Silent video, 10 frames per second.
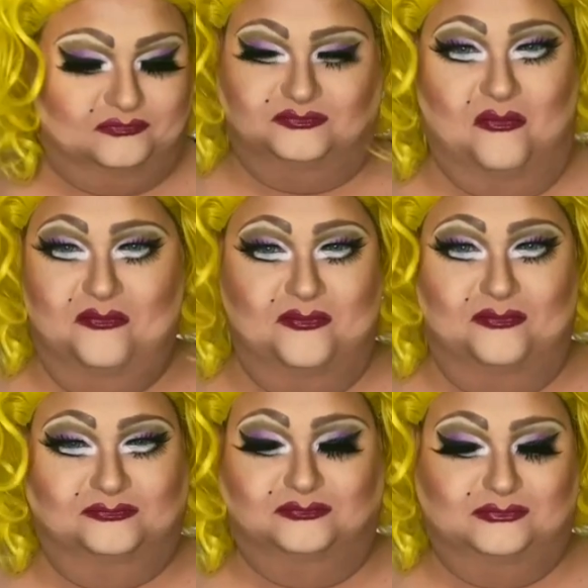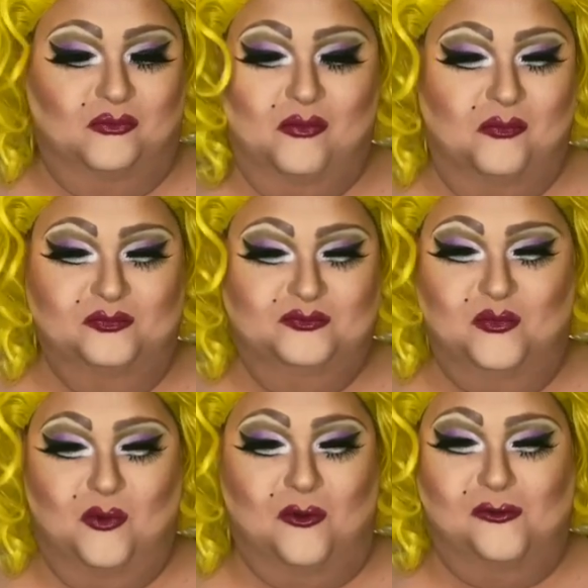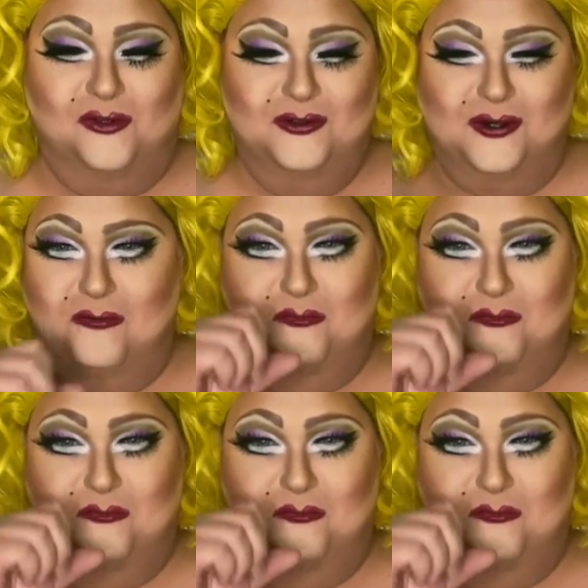Mm-mm. I don't like it.